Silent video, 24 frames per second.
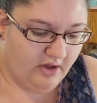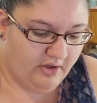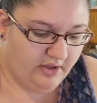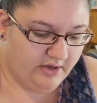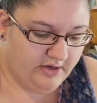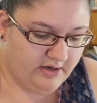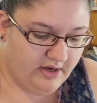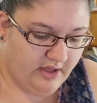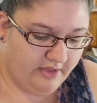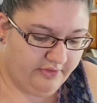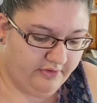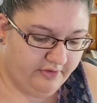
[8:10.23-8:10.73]

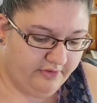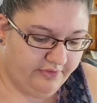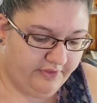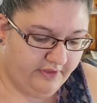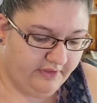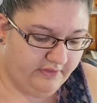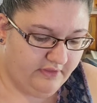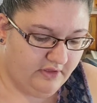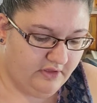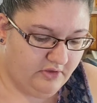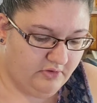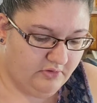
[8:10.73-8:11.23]
another
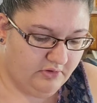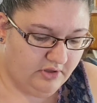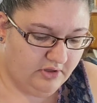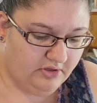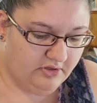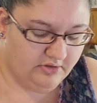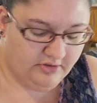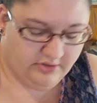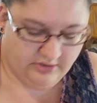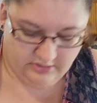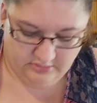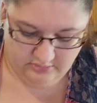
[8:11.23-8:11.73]
thing that you can
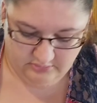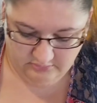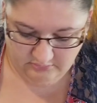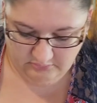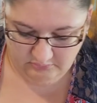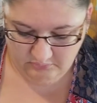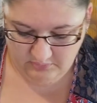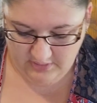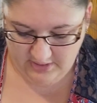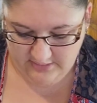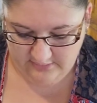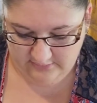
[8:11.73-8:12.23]
do
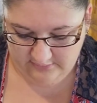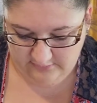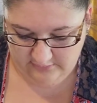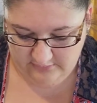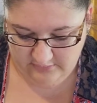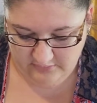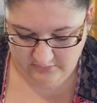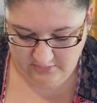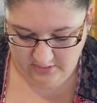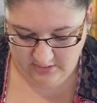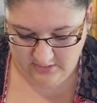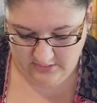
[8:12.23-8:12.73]
once
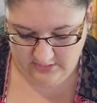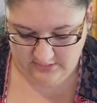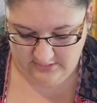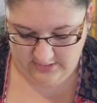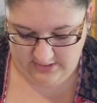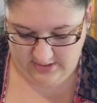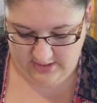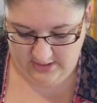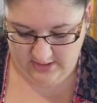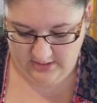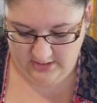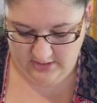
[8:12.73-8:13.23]
you are
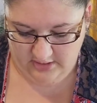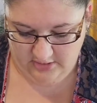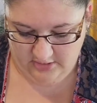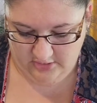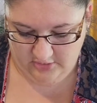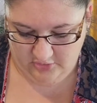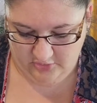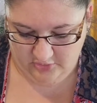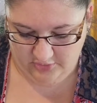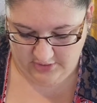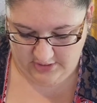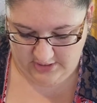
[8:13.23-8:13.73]
done
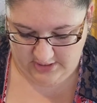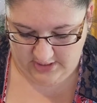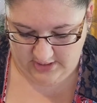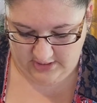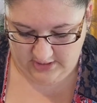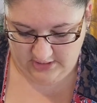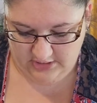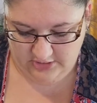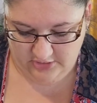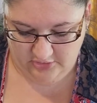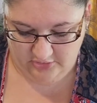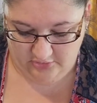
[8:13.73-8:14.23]

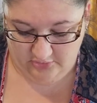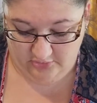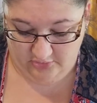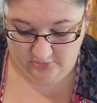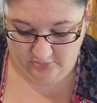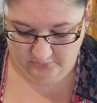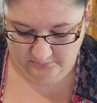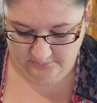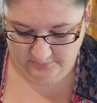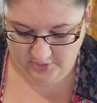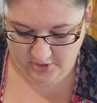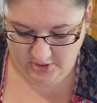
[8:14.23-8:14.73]
creating your
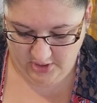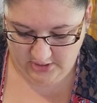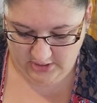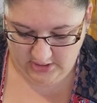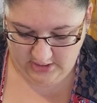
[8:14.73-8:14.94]
notebook,